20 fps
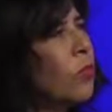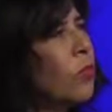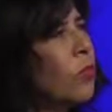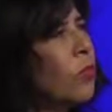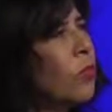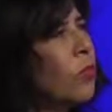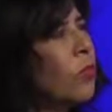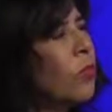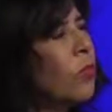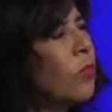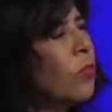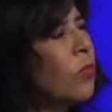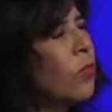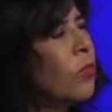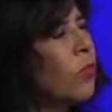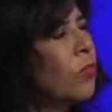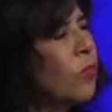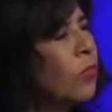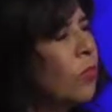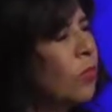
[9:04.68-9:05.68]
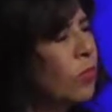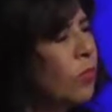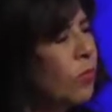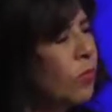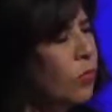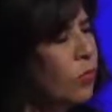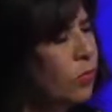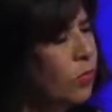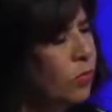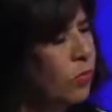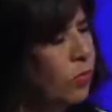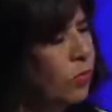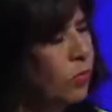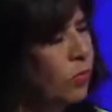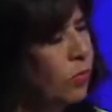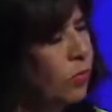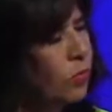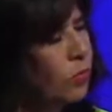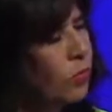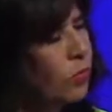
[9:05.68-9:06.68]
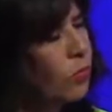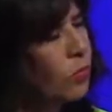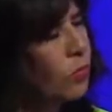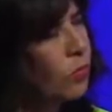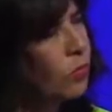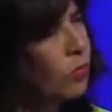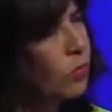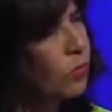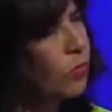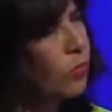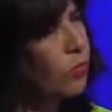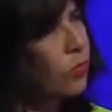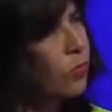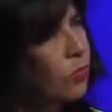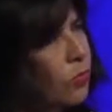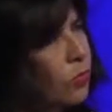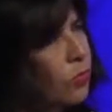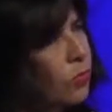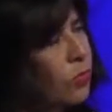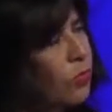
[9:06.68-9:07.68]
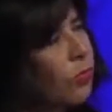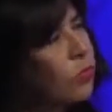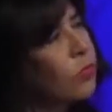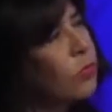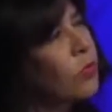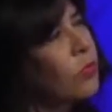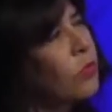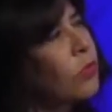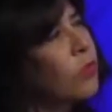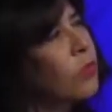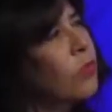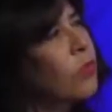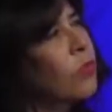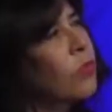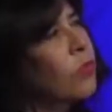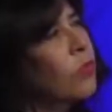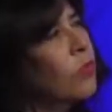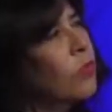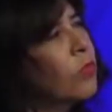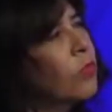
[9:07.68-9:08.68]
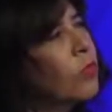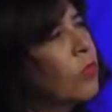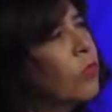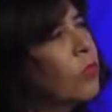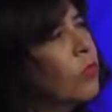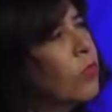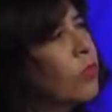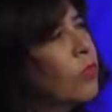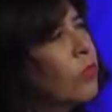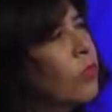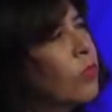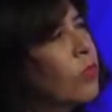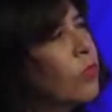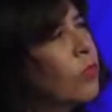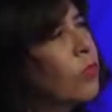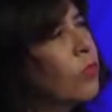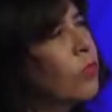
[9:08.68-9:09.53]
The person shown says nothing.